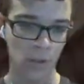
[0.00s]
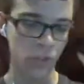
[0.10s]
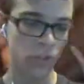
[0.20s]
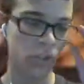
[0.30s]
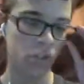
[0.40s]

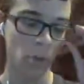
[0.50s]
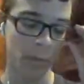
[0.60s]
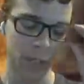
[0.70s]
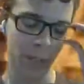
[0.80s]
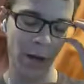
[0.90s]
So
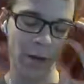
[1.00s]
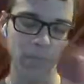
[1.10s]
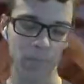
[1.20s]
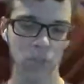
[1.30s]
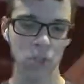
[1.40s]
much
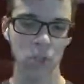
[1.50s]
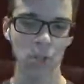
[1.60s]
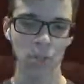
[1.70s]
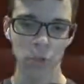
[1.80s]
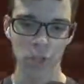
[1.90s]
better. So
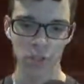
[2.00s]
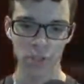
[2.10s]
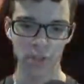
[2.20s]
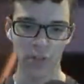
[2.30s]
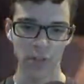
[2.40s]
much more
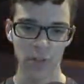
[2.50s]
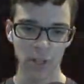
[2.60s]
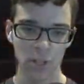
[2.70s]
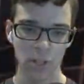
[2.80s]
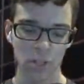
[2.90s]
useful.
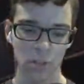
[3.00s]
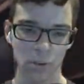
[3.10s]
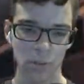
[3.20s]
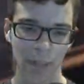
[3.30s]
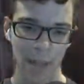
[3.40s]

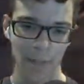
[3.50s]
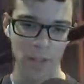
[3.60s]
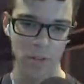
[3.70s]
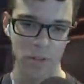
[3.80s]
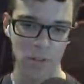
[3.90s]
So yeah, the
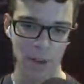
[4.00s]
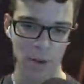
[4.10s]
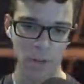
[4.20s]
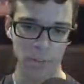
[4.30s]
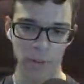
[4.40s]
other suit power,
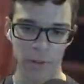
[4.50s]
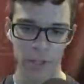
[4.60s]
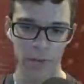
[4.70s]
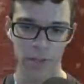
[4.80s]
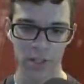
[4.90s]
completely
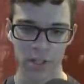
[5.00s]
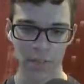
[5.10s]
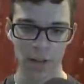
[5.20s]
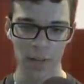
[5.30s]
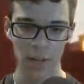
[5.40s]
useless in
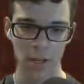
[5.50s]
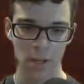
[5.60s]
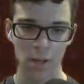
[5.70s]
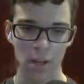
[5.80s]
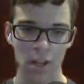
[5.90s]
my
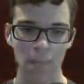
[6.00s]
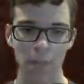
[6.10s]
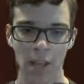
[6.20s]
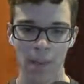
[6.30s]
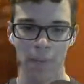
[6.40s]
opinion.
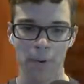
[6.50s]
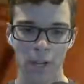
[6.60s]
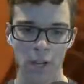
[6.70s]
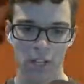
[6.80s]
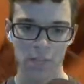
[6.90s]
But yeah,
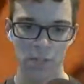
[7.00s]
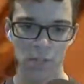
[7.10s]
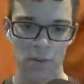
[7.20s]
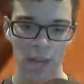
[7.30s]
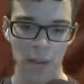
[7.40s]
pretty awesome
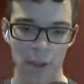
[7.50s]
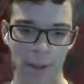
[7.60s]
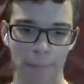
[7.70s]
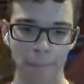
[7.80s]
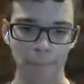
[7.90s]
suit
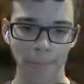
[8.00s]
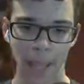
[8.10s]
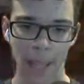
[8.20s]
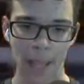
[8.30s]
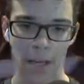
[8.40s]
anyway.
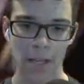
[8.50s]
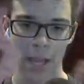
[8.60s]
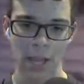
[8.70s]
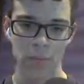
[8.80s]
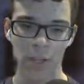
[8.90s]
And
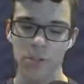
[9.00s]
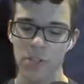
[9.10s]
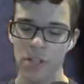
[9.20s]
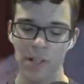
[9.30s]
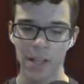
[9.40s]
yeah, do I use
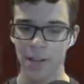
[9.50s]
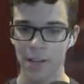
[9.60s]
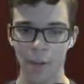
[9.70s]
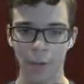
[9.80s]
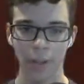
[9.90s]
it a lot?
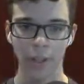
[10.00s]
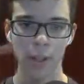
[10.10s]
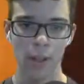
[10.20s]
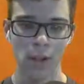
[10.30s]
Not really.